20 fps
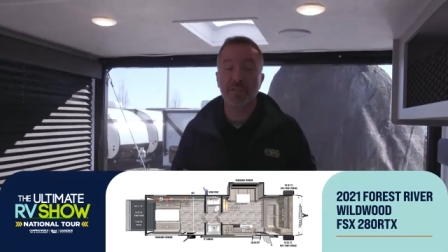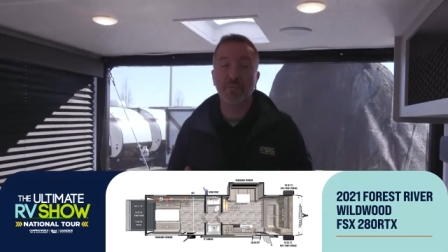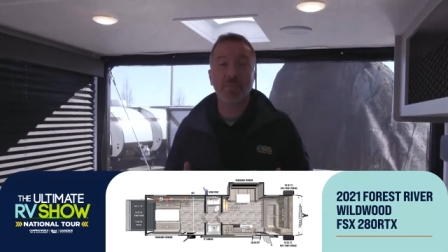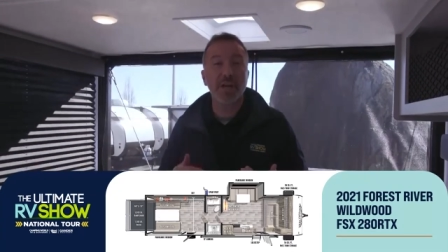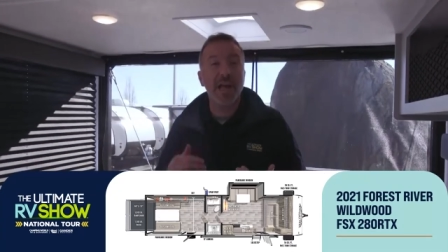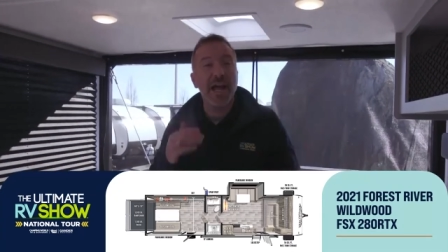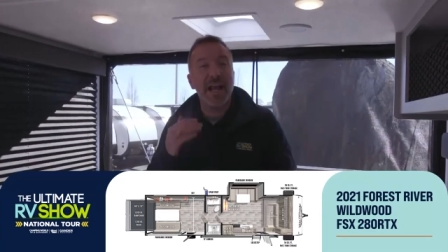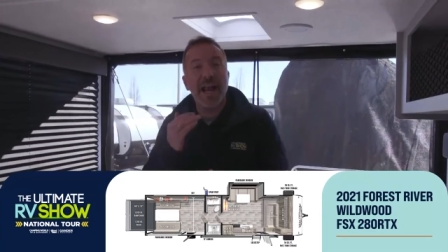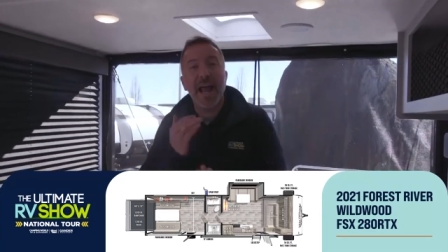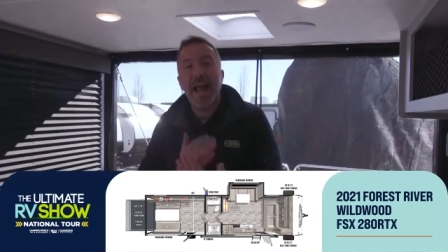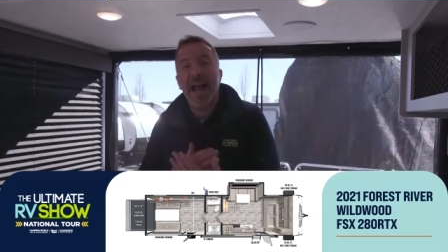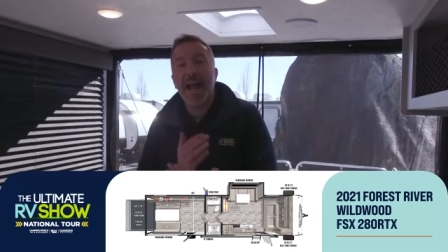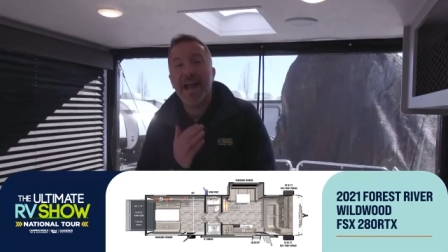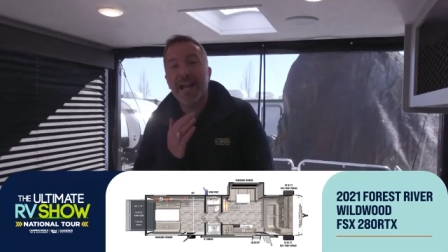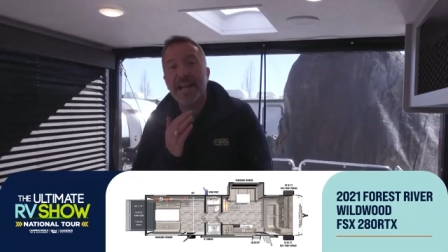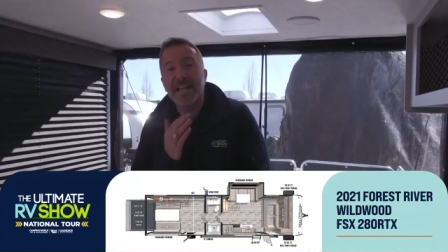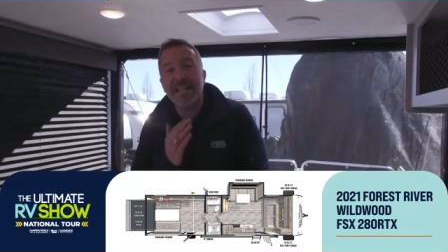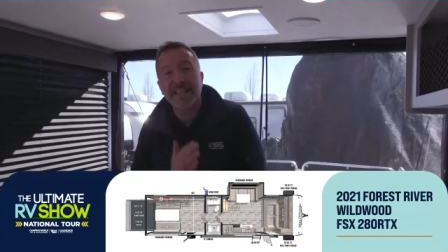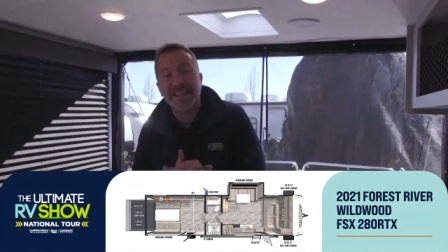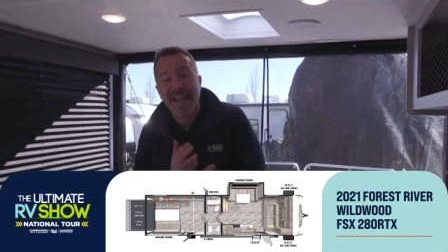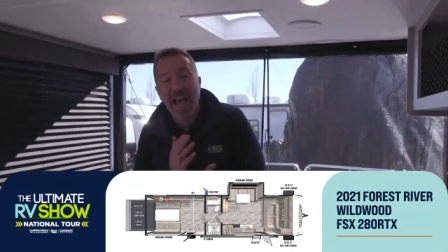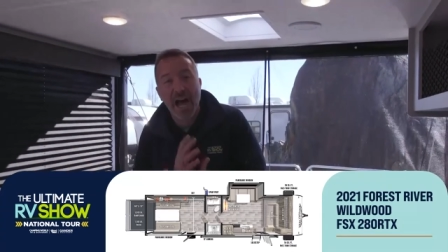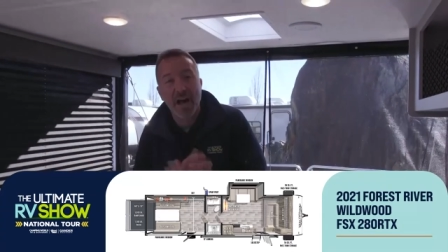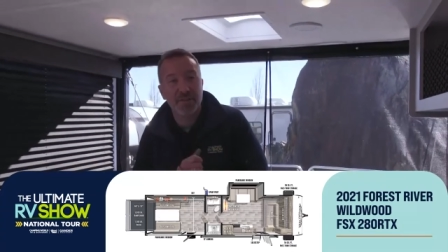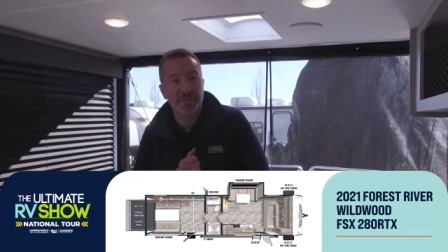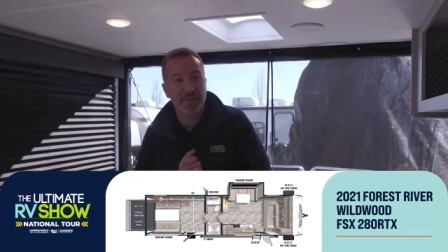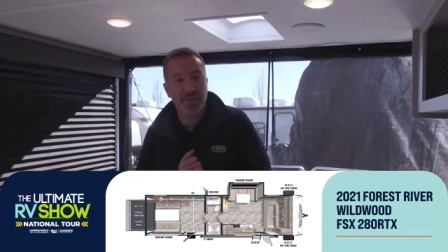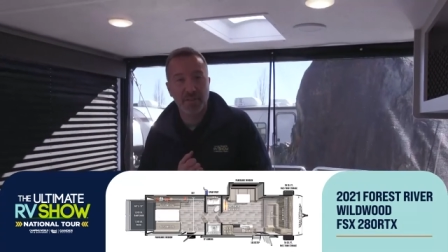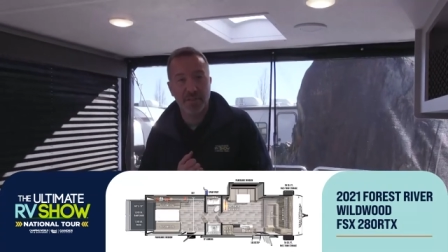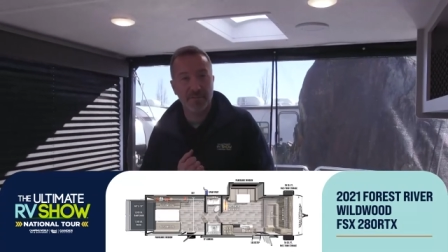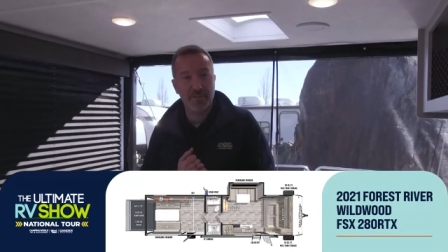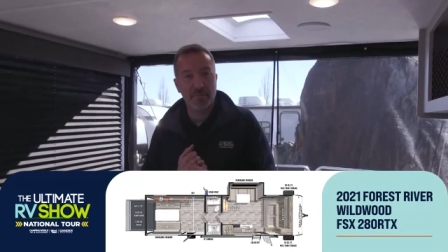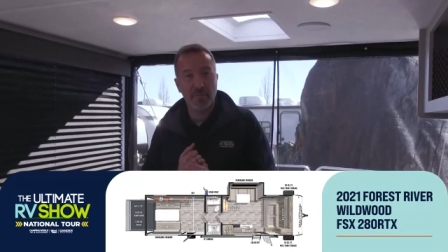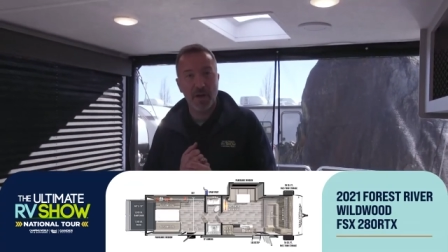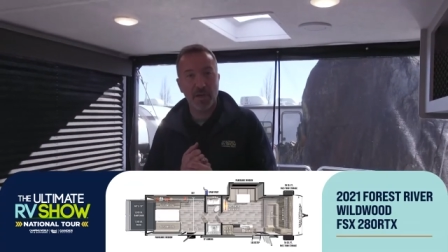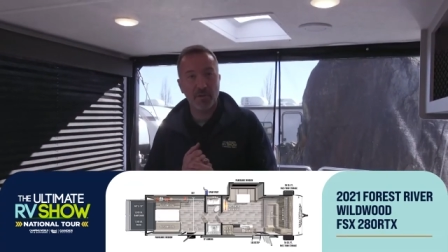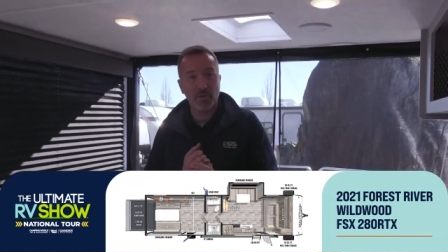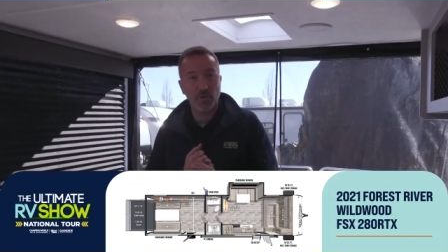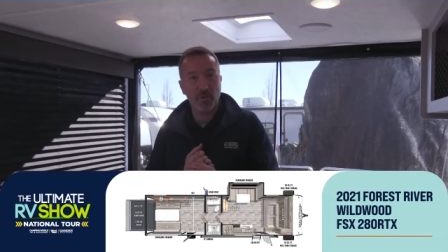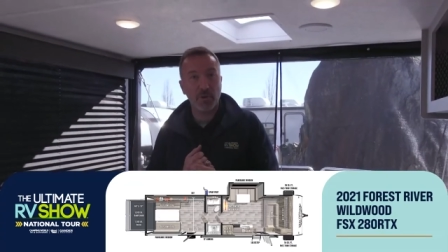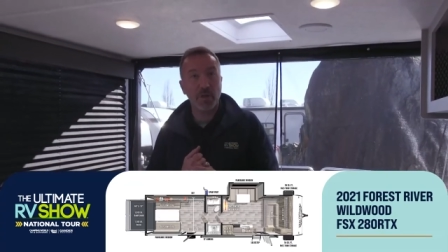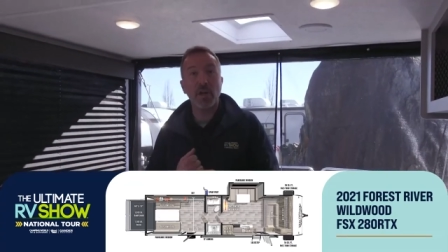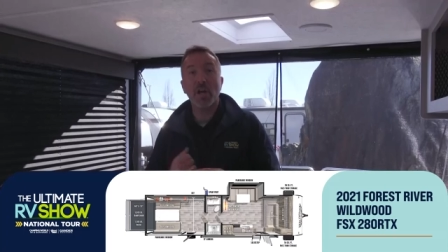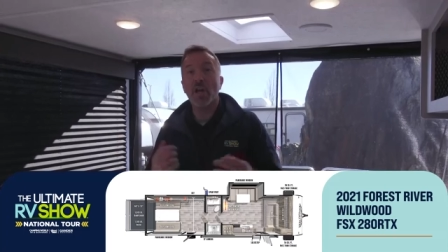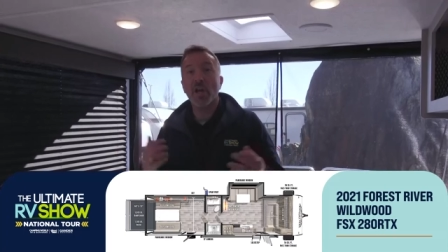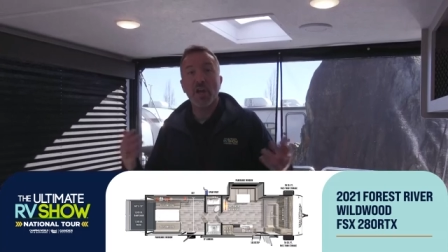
We got 80,000 of them on order.